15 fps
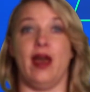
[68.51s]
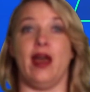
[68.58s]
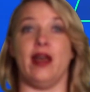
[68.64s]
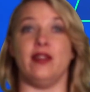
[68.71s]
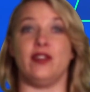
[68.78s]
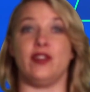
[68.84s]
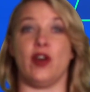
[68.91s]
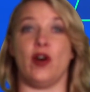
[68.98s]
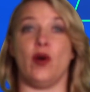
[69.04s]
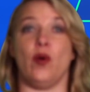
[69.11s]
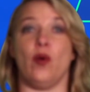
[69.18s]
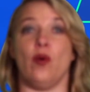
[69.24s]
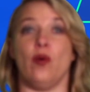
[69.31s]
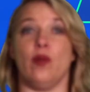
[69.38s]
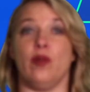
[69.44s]
And
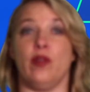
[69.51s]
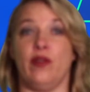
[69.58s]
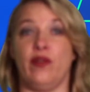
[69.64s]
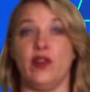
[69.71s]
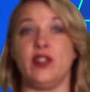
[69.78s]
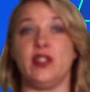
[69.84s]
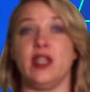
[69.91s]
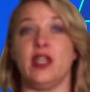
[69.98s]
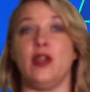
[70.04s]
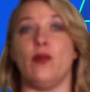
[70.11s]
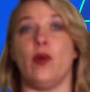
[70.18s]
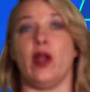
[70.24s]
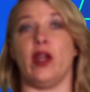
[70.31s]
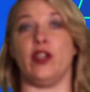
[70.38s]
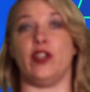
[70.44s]
so the first thing you
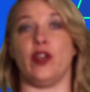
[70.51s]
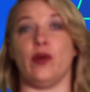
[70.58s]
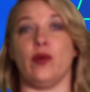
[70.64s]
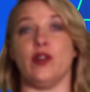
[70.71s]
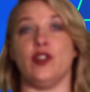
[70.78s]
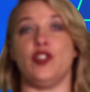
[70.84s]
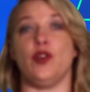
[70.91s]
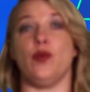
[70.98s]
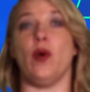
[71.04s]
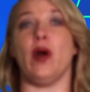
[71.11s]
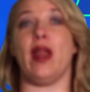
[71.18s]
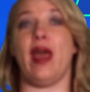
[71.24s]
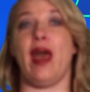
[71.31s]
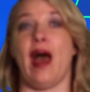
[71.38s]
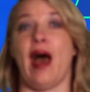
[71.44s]
want to do is you
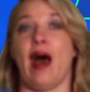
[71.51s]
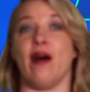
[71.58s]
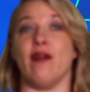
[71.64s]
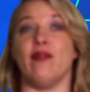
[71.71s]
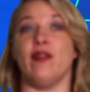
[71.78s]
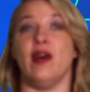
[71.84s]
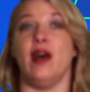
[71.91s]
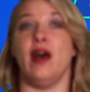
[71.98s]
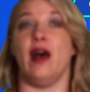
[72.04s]
want to have